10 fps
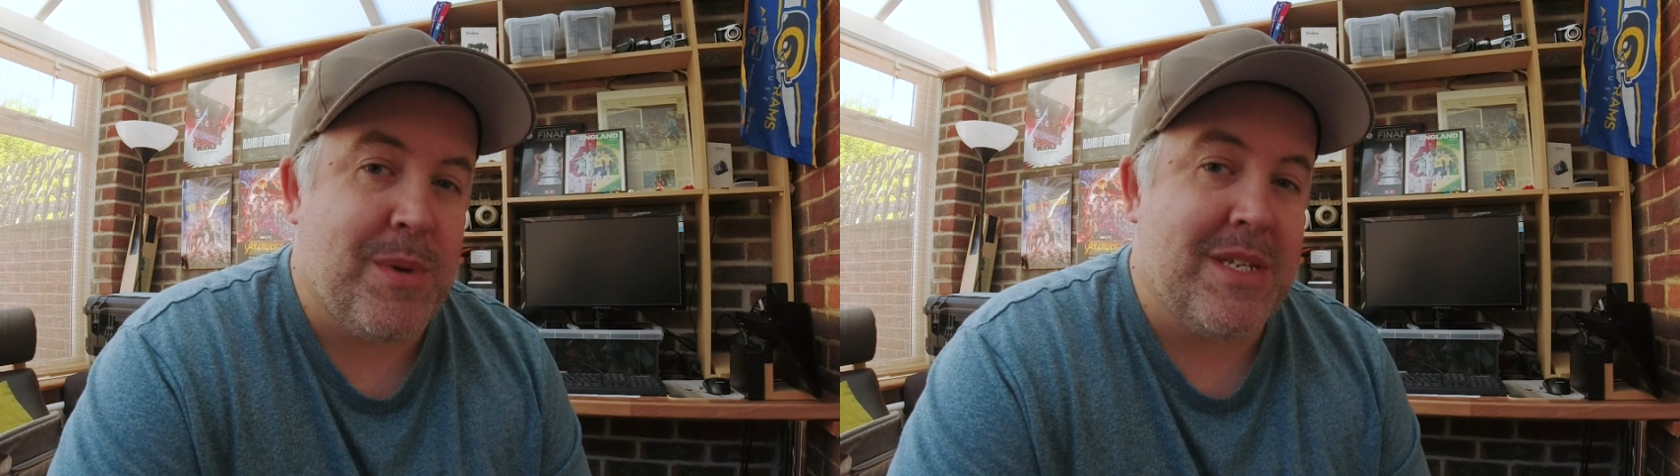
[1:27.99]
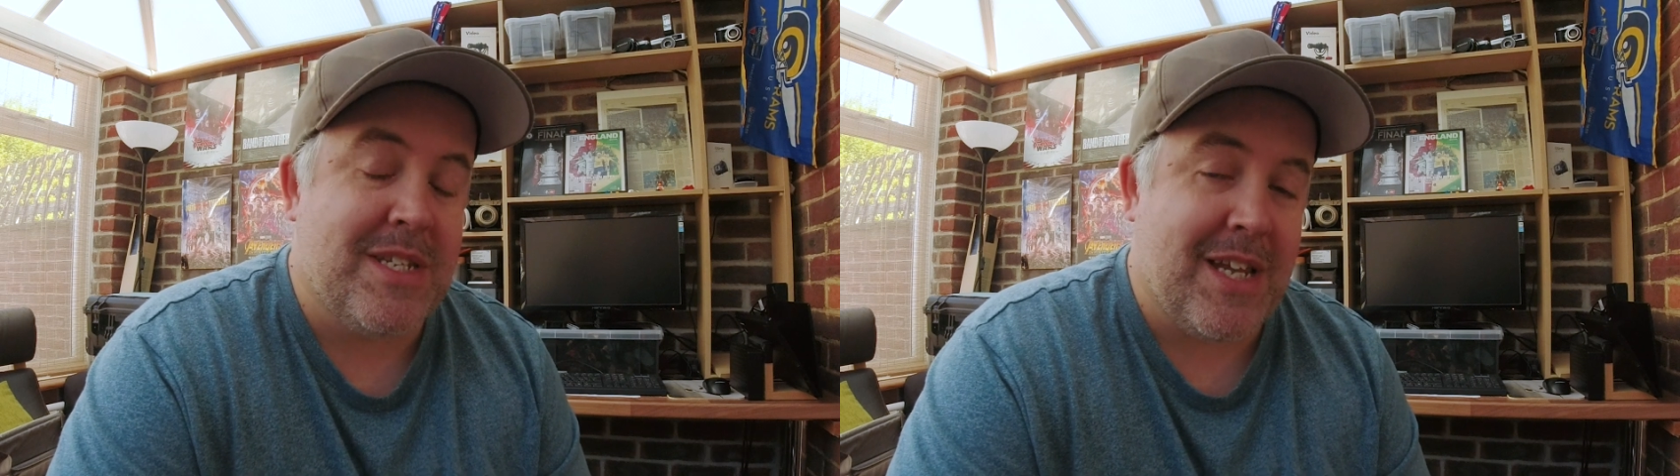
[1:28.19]
to
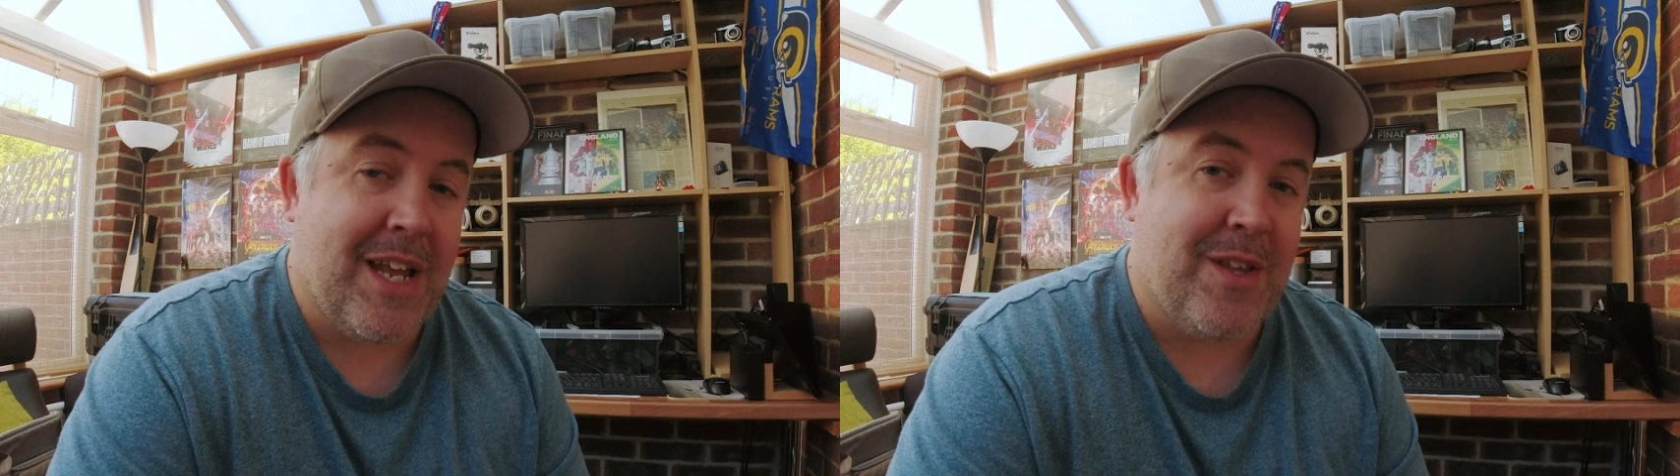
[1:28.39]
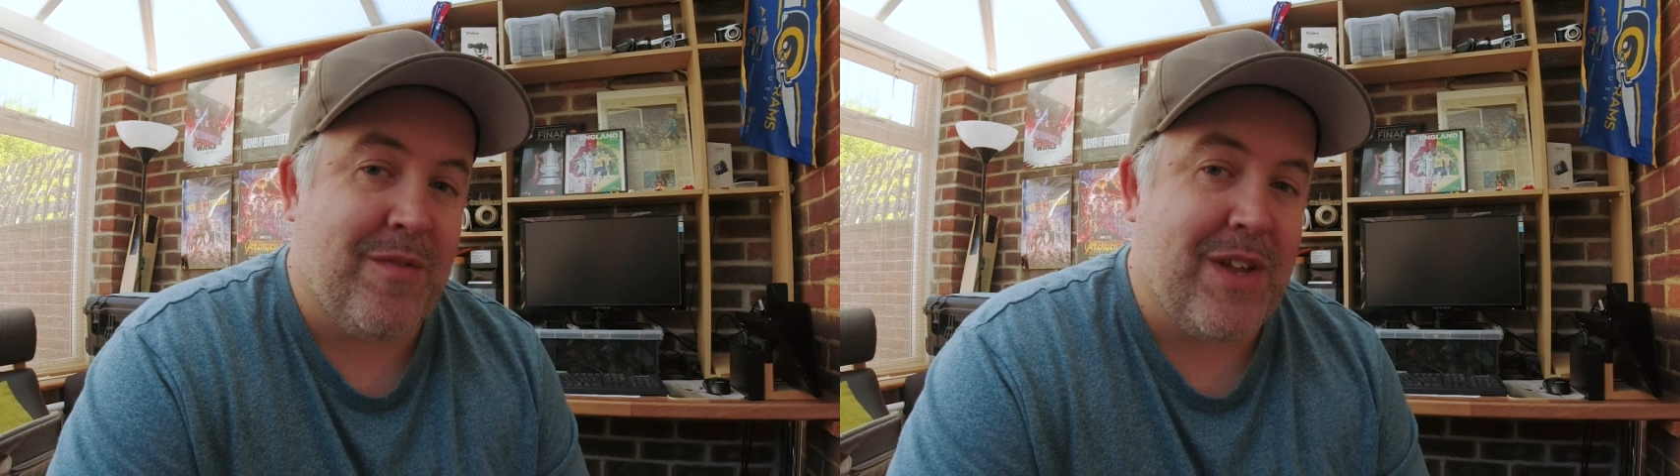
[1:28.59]
be
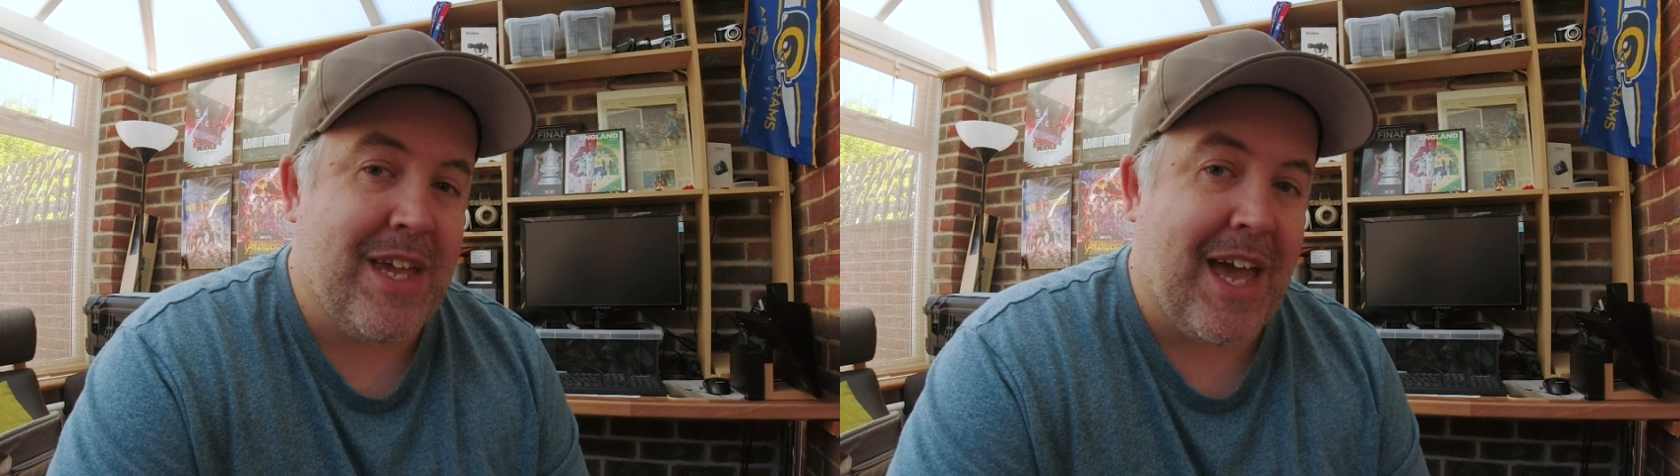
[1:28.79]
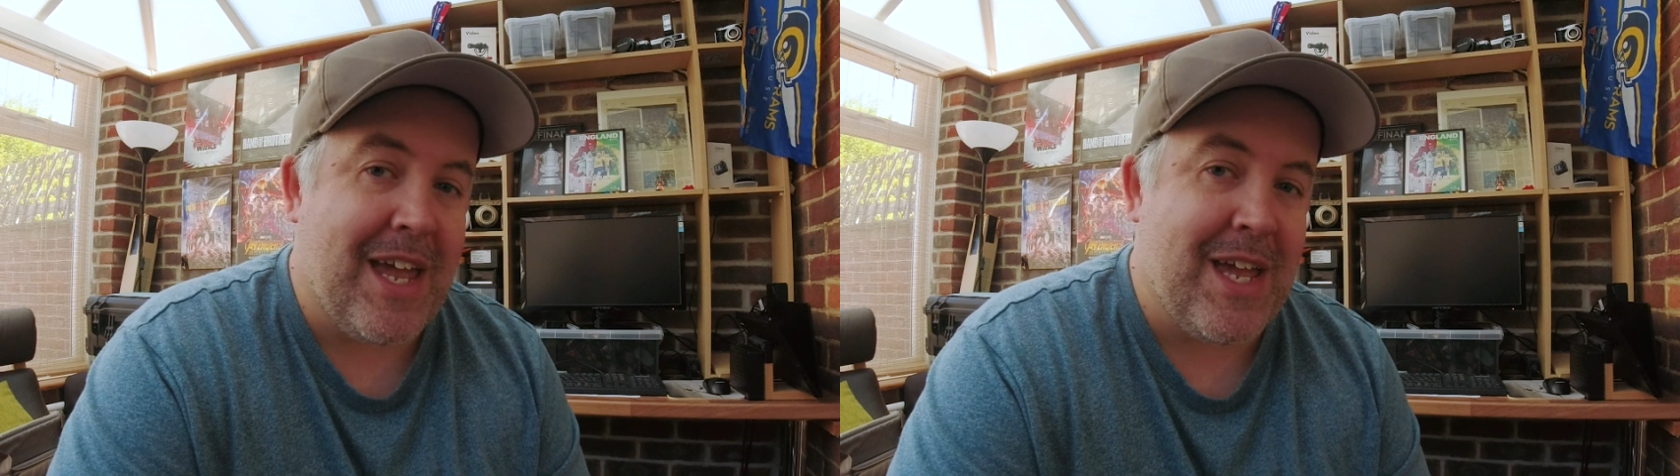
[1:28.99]
Sander
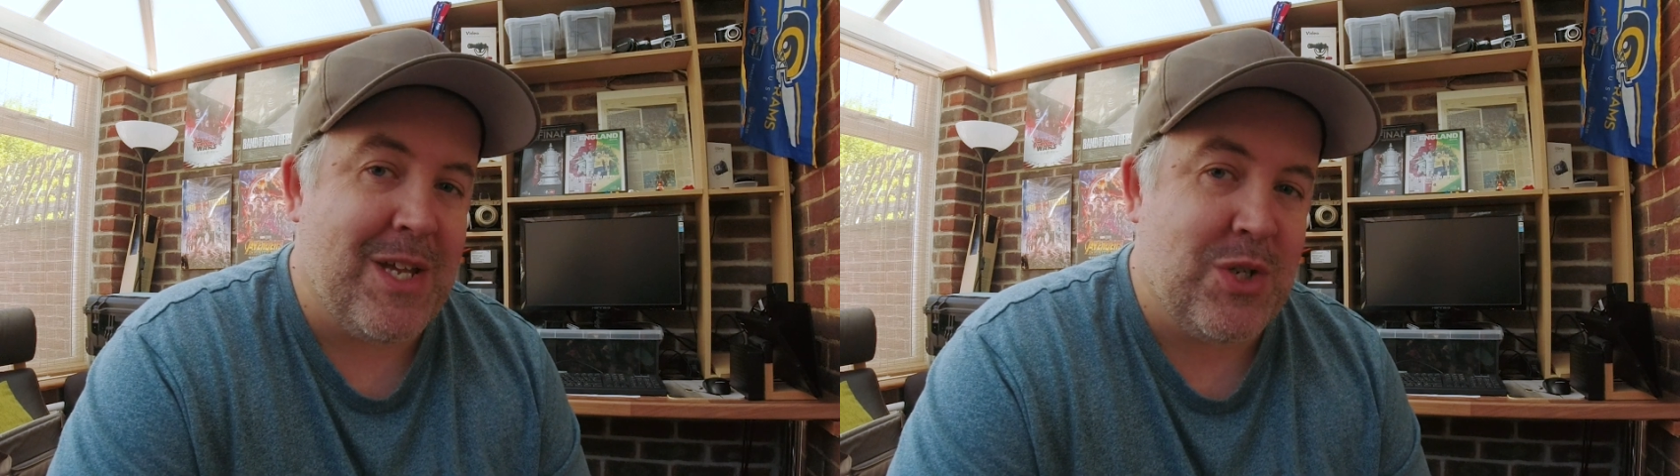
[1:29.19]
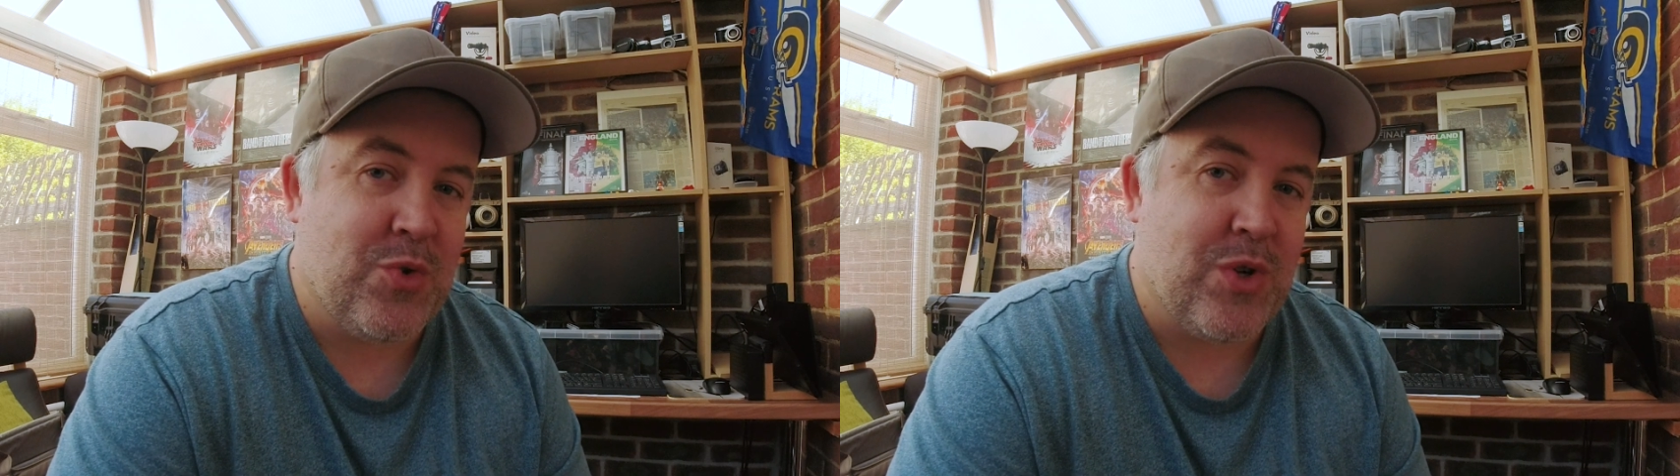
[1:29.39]
VK
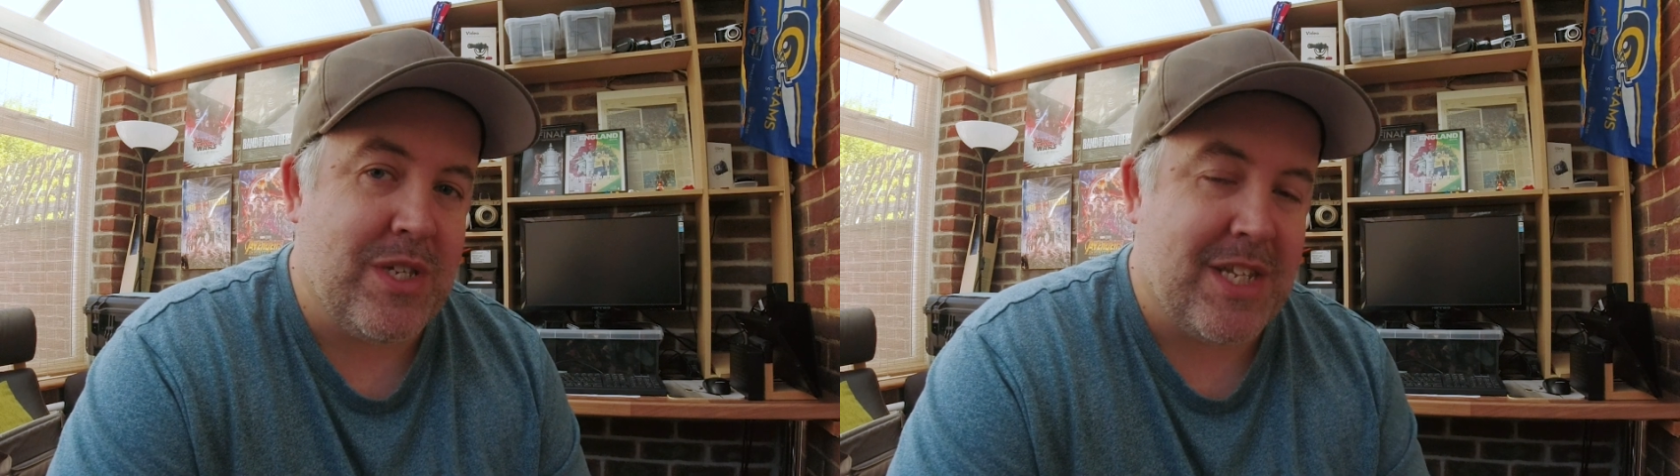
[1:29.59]
History,